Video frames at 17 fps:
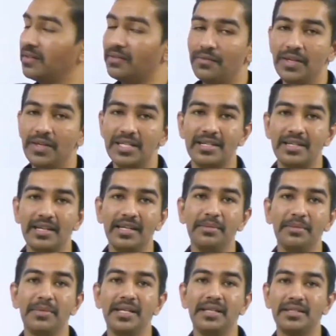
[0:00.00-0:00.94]
We are
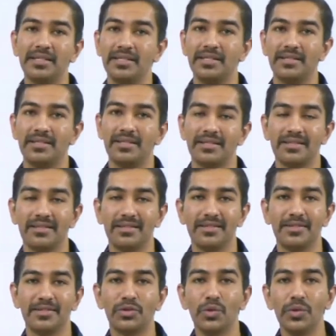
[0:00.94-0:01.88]
studying matrices.
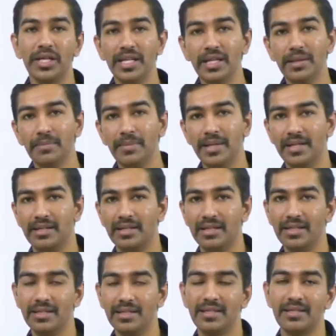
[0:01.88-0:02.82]
So in
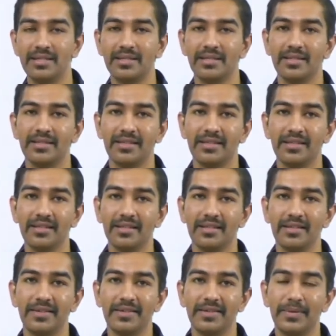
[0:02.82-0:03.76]
matrix,
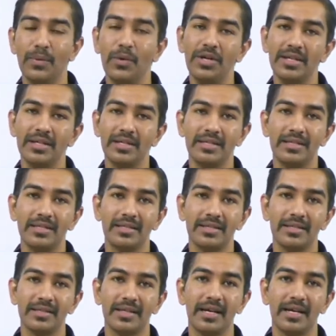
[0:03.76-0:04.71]
what
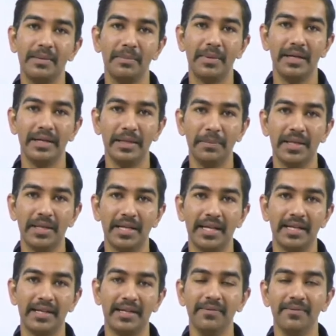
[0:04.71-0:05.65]
is a
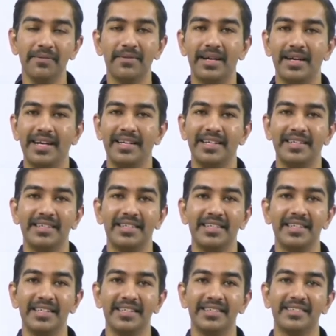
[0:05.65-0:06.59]
multiplicative
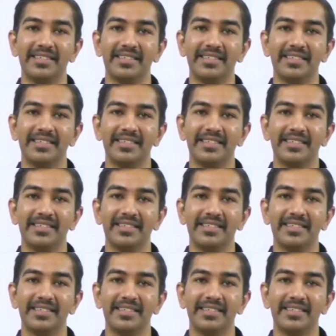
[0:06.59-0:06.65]
identity?